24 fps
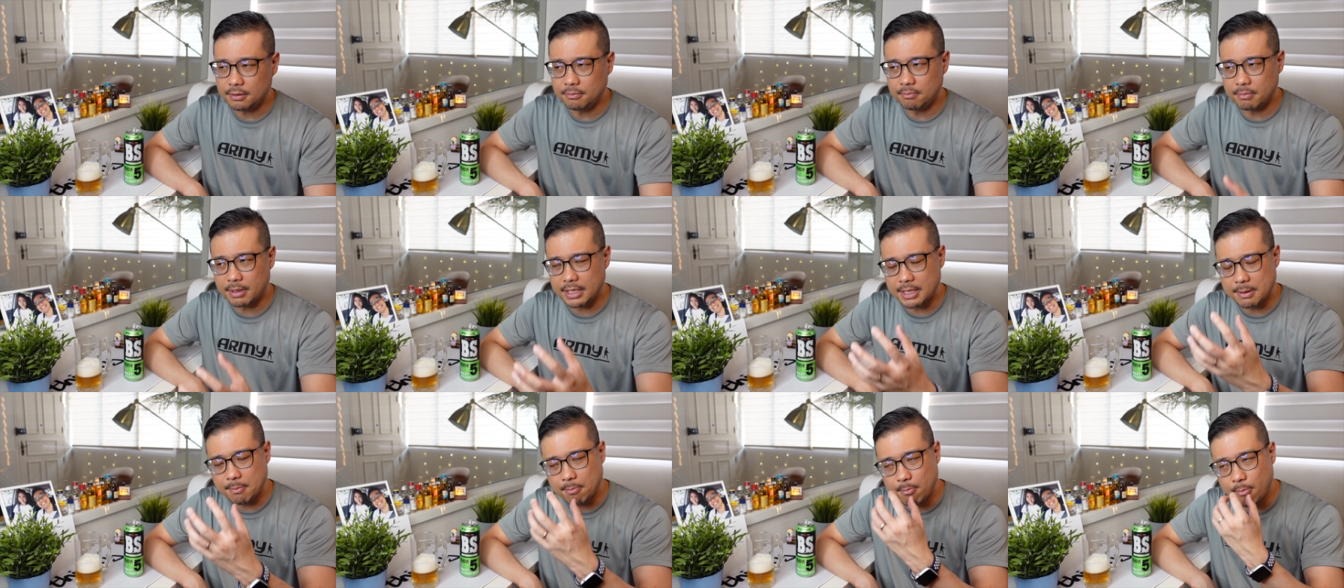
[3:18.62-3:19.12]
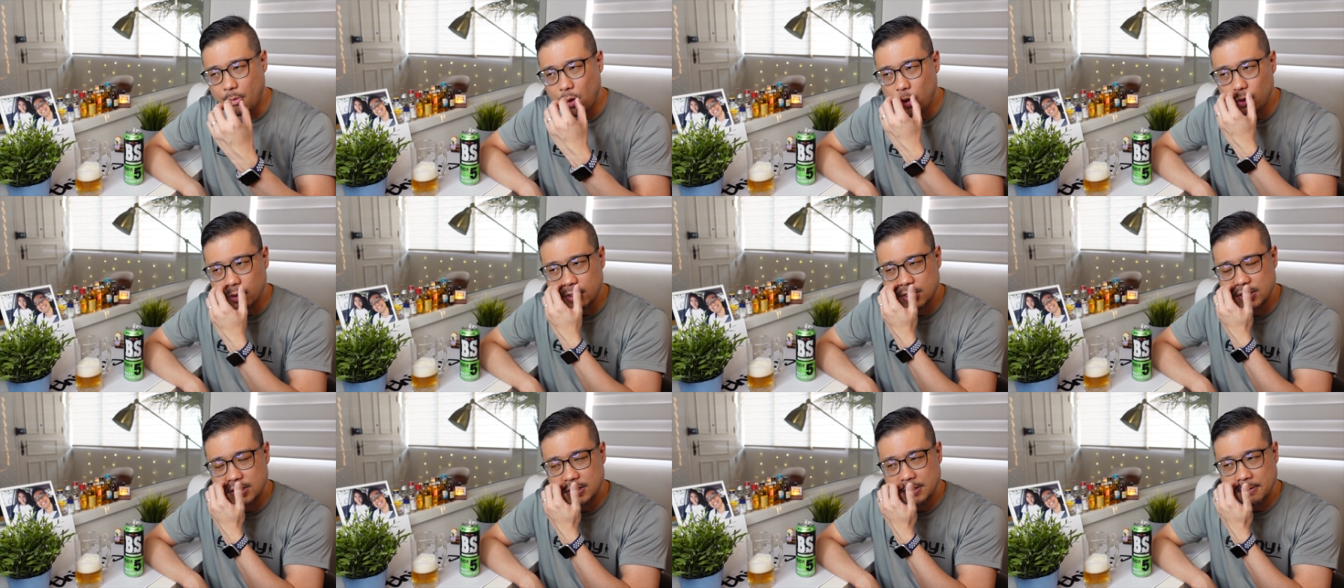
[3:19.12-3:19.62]
but the
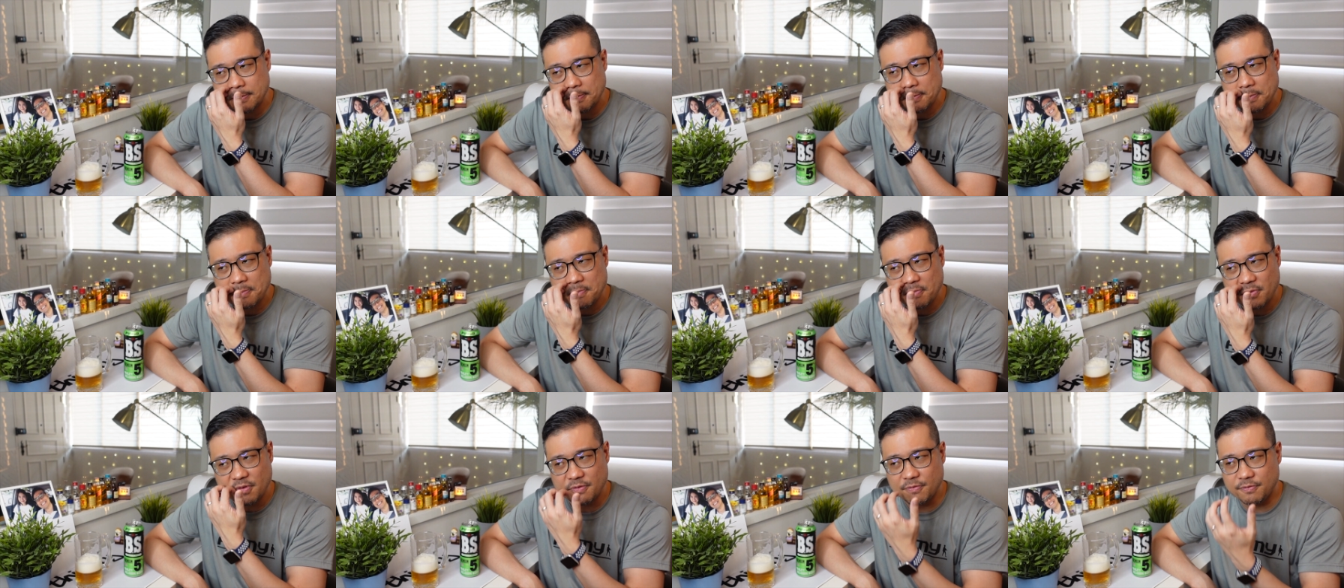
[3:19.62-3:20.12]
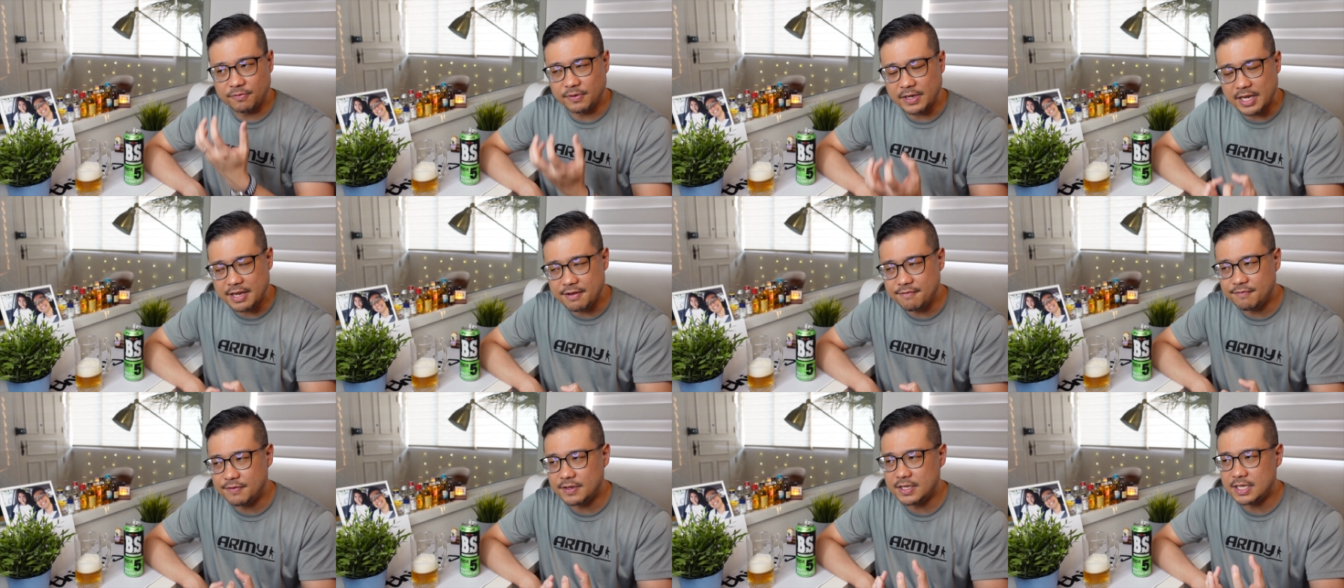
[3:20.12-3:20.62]
malt
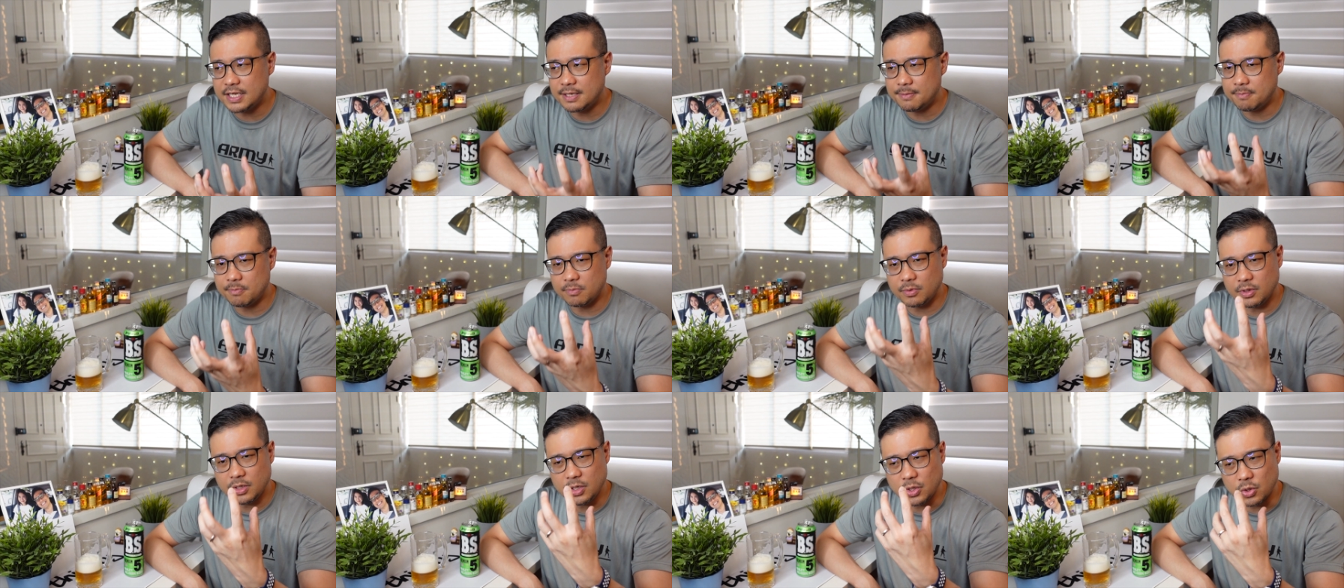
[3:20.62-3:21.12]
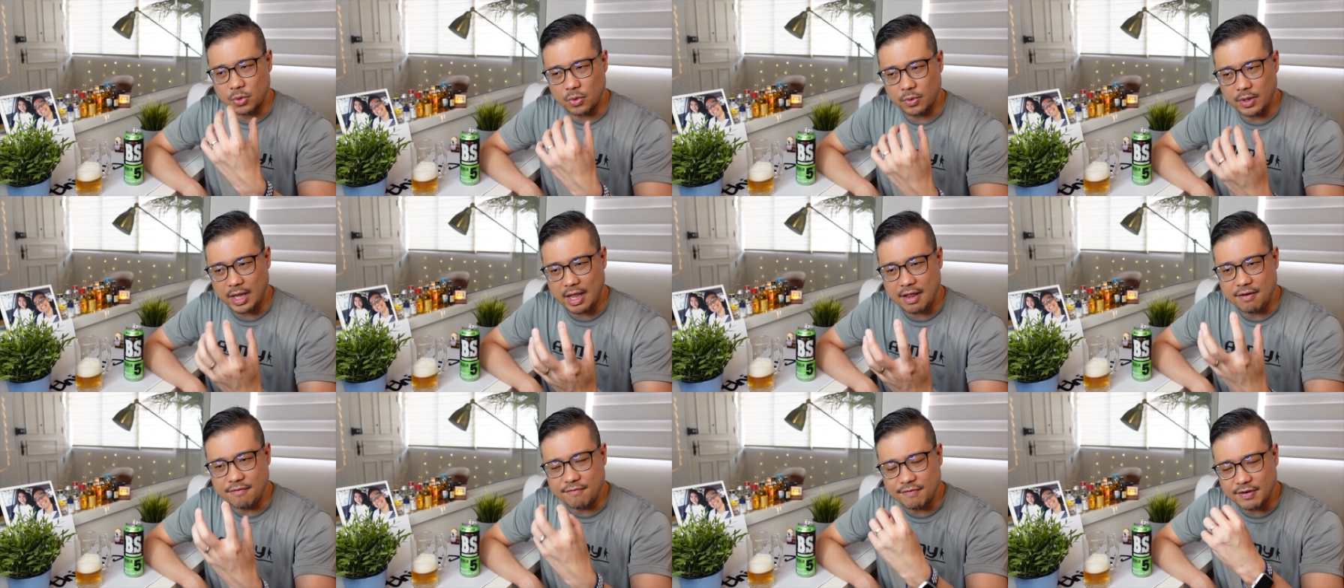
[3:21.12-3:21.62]
flavor,
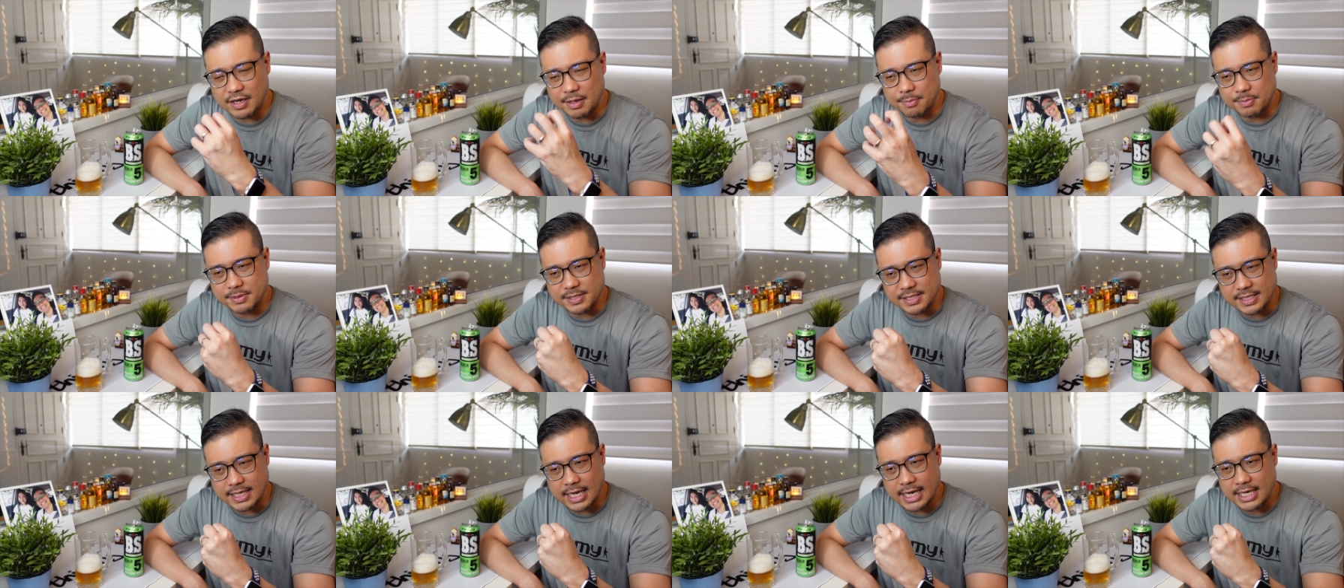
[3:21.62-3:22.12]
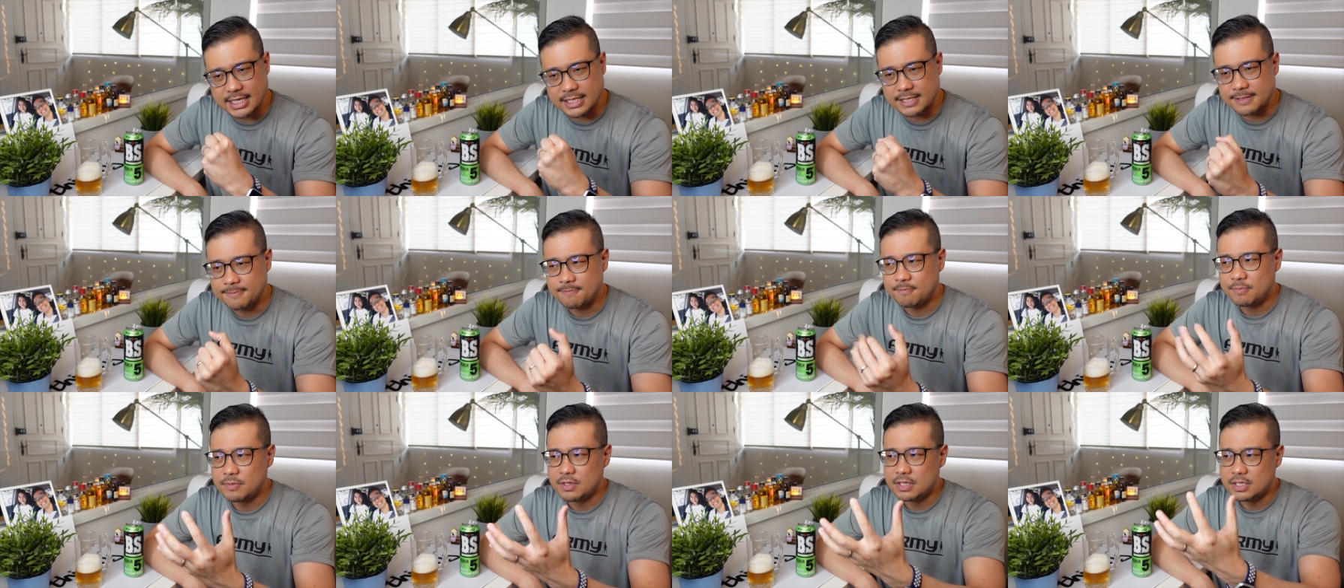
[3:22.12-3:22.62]
envelopes that,
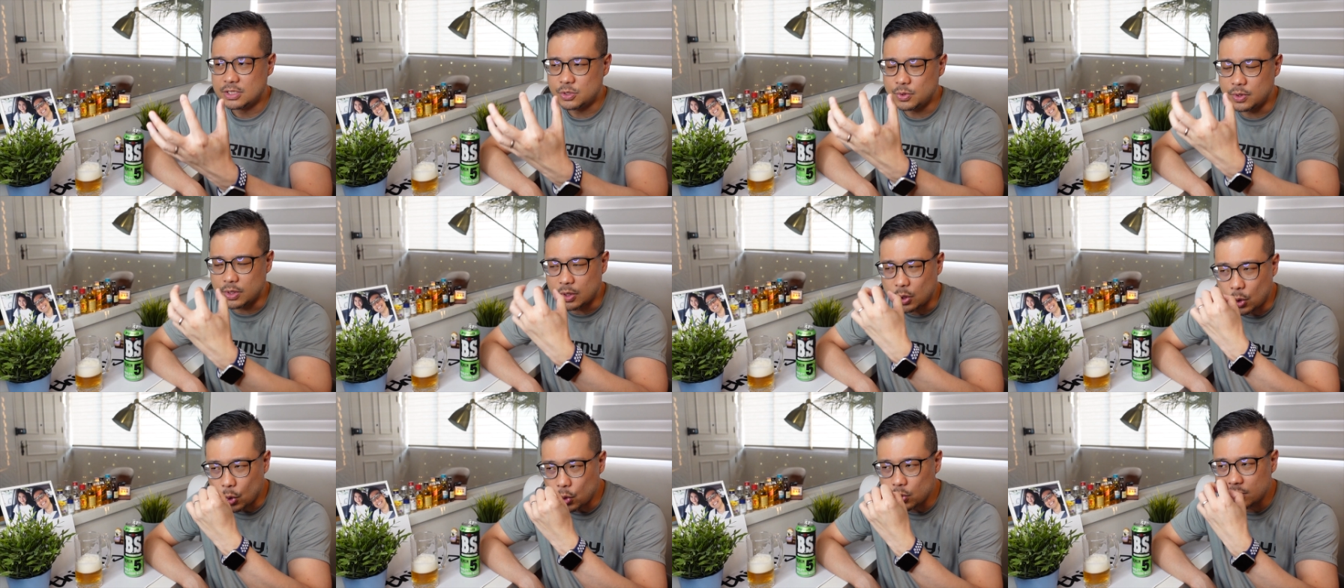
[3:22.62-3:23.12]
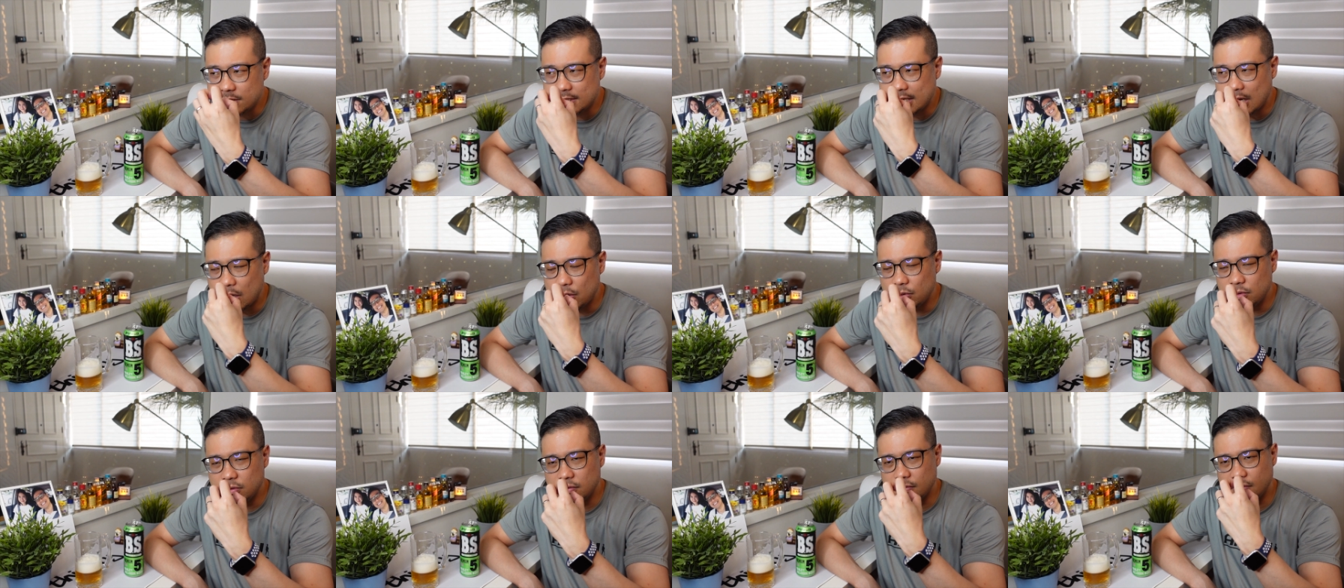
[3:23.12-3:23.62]
so it goes
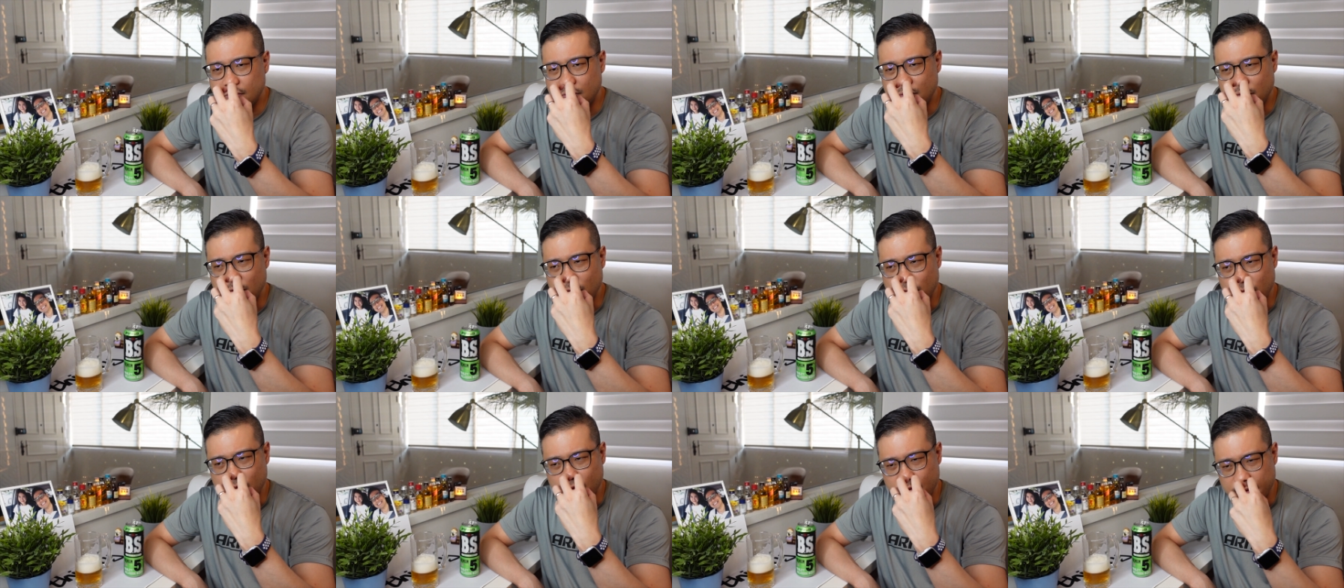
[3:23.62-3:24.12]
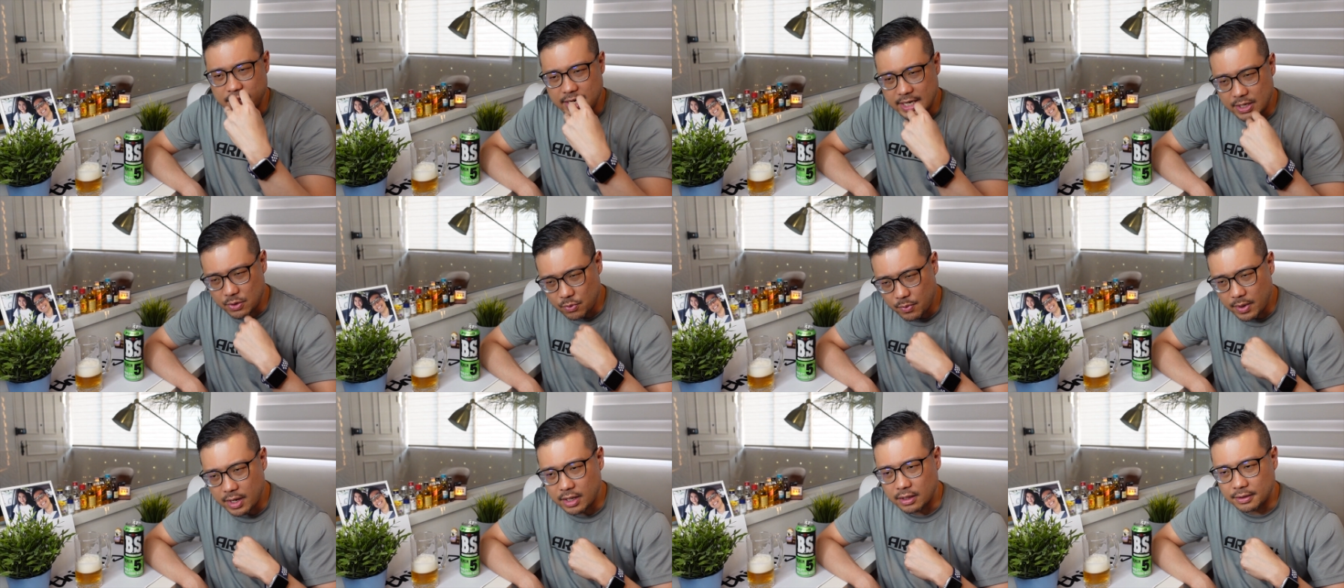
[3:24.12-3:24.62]
down really
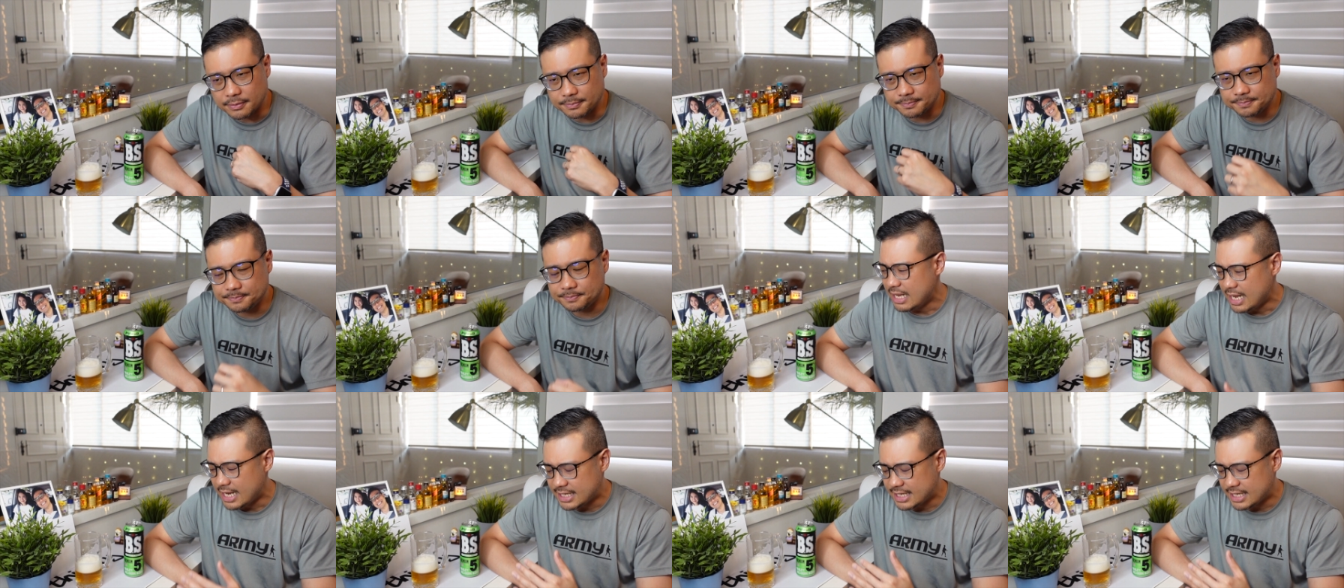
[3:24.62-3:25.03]
well.